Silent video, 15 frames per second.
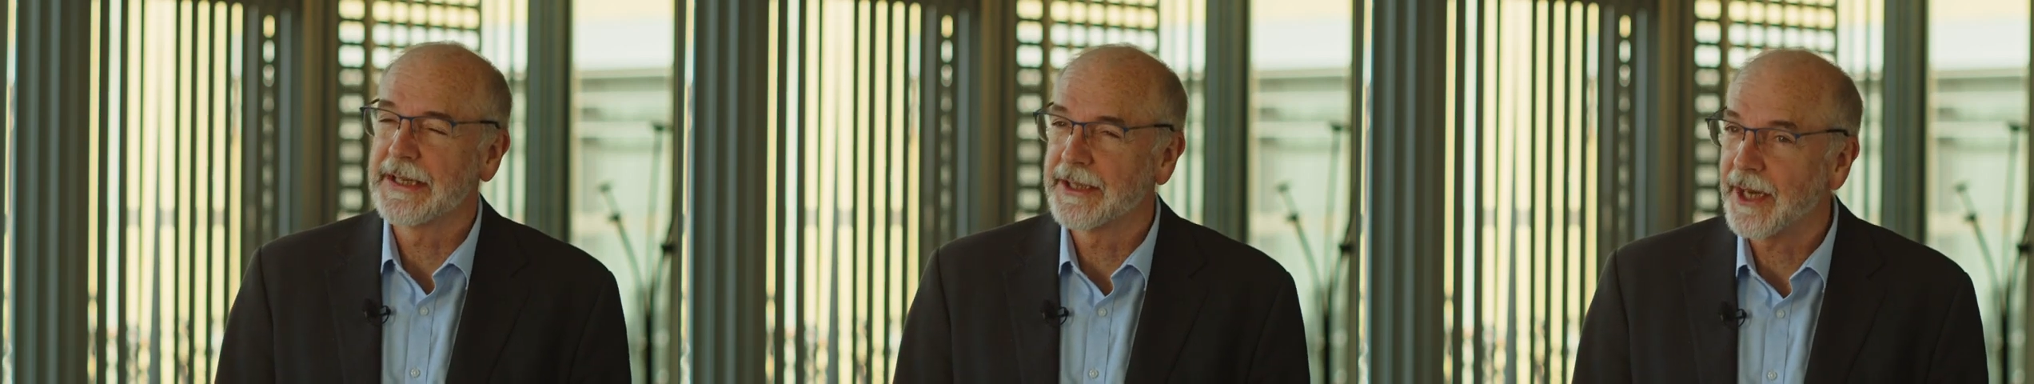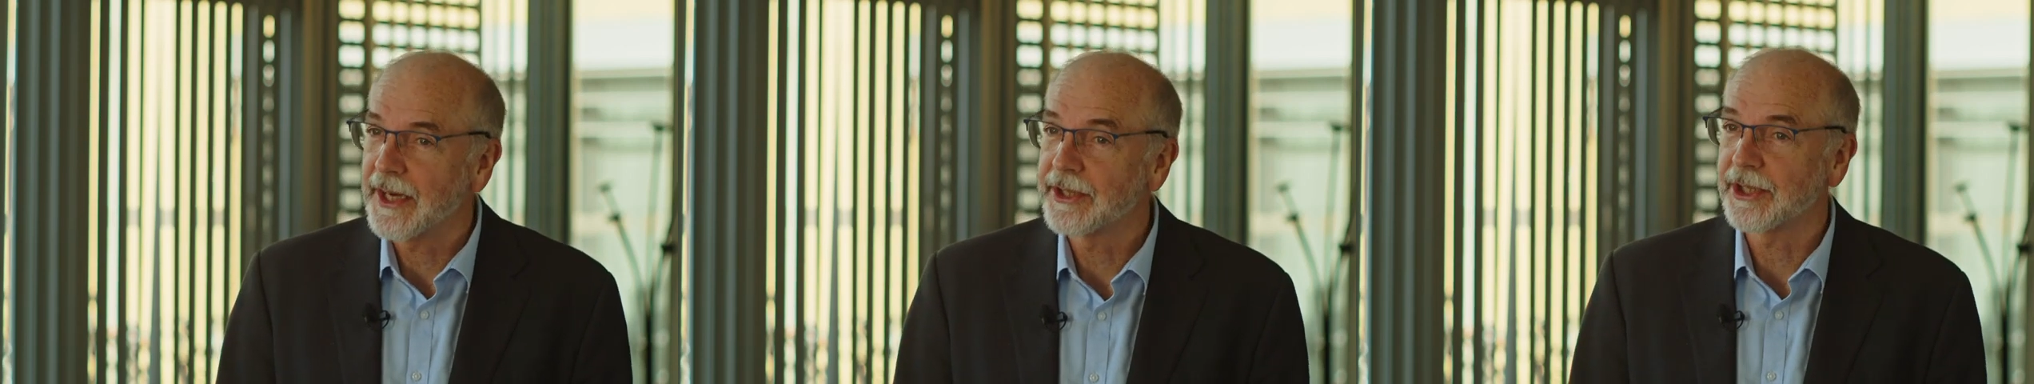
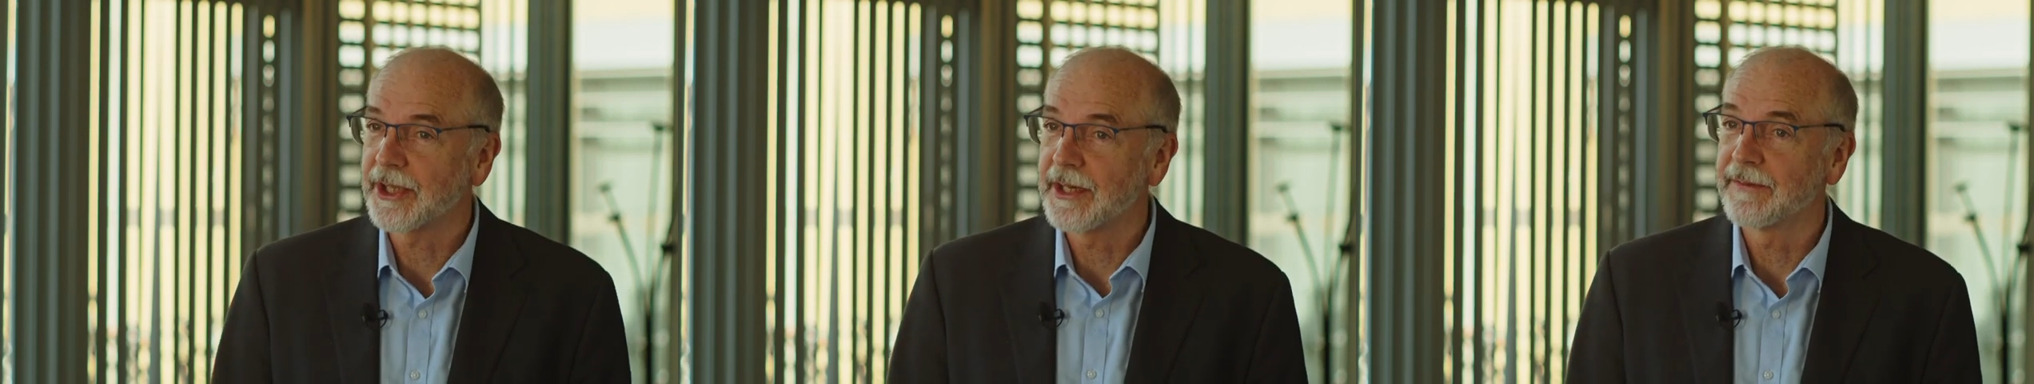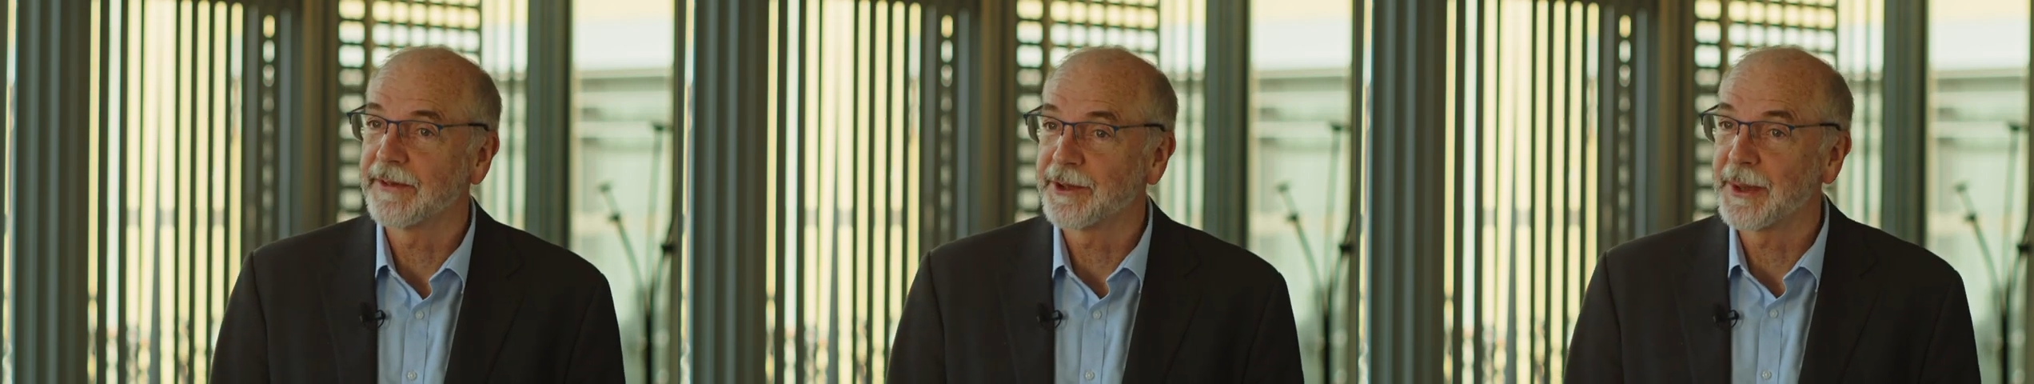
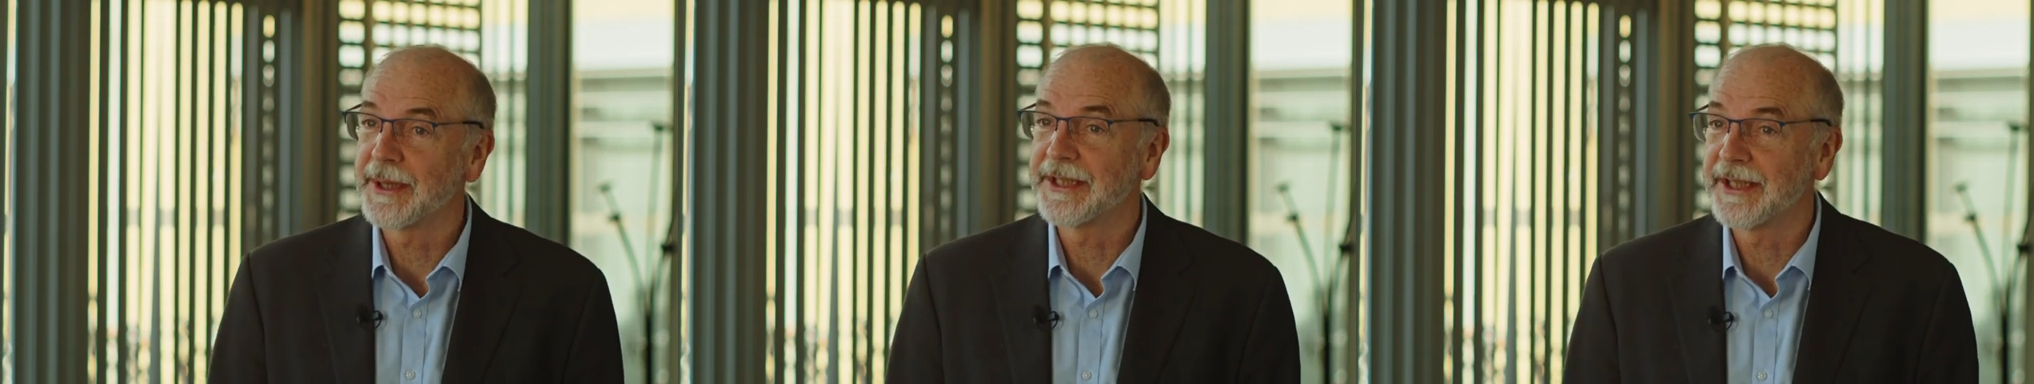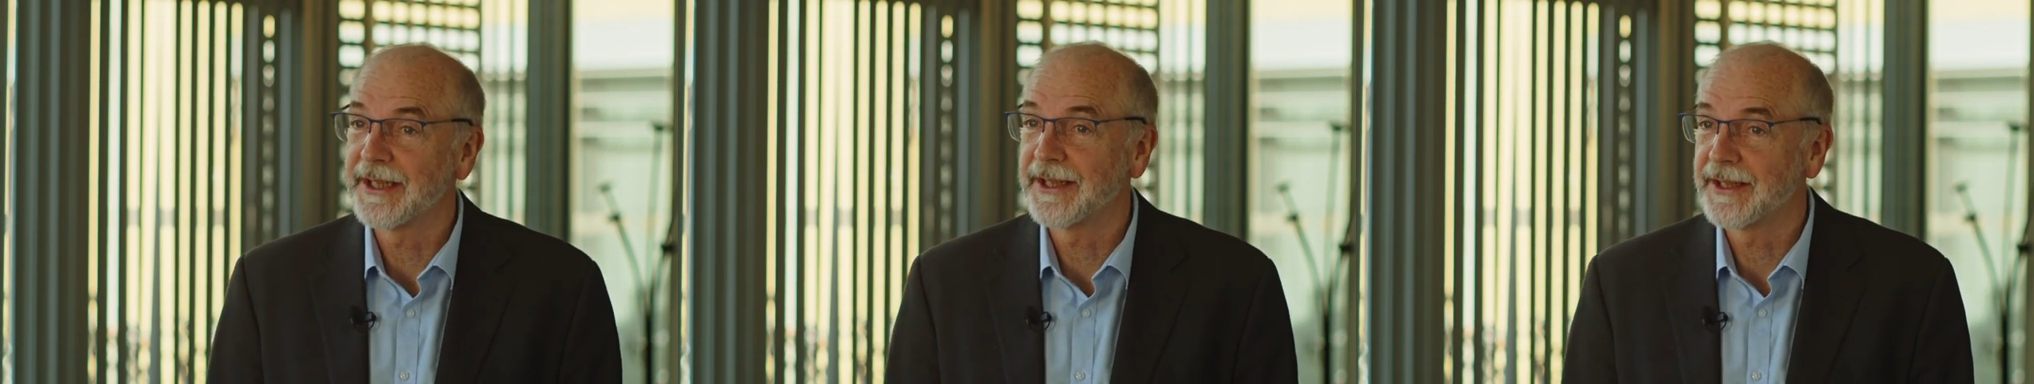intensely for
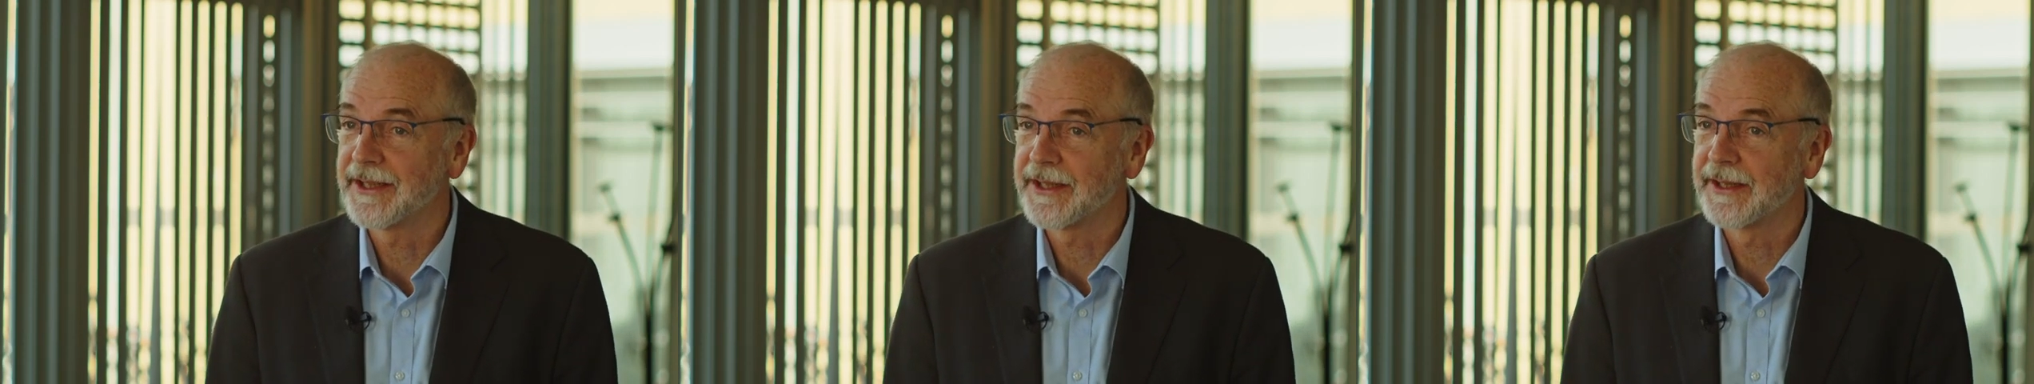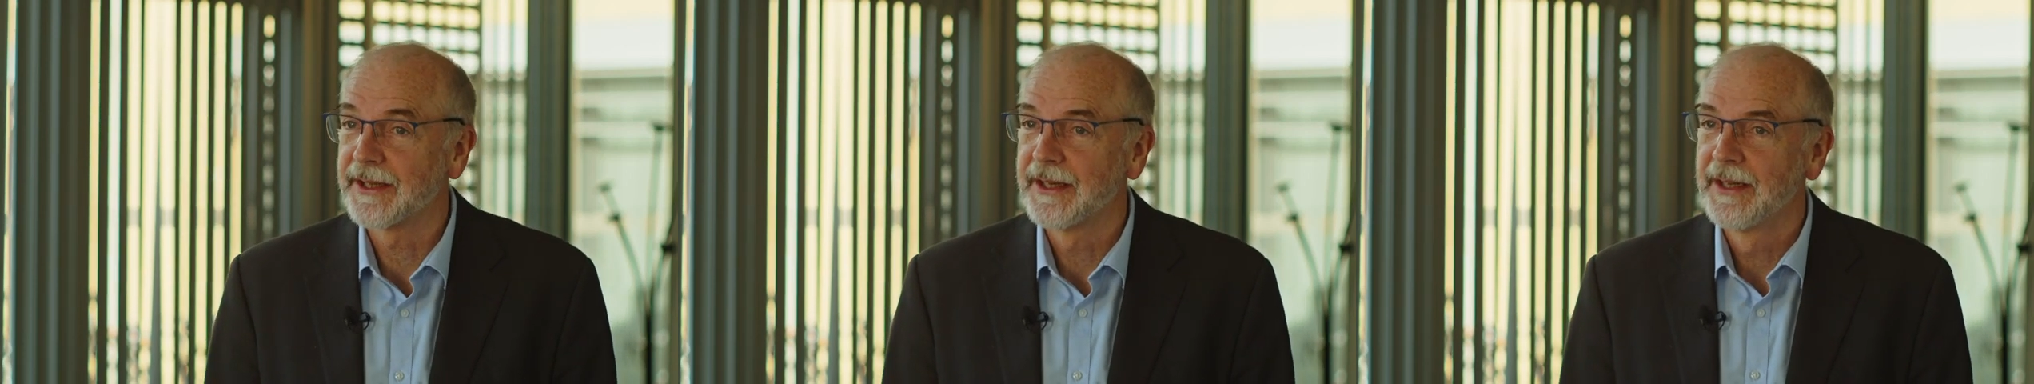20
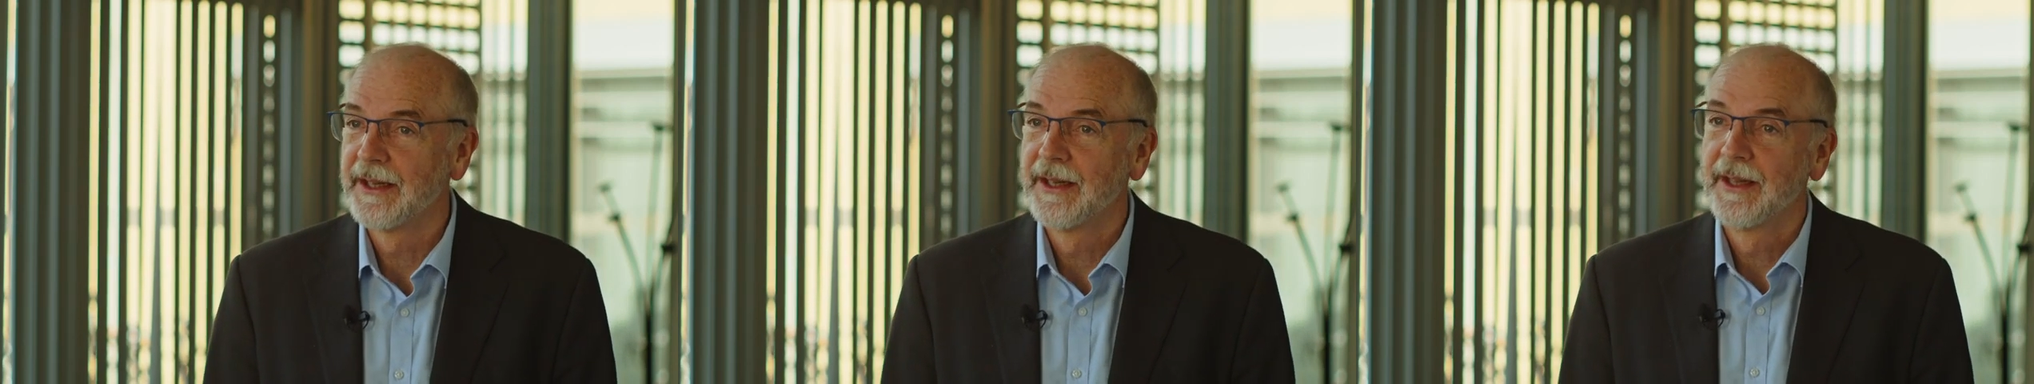years.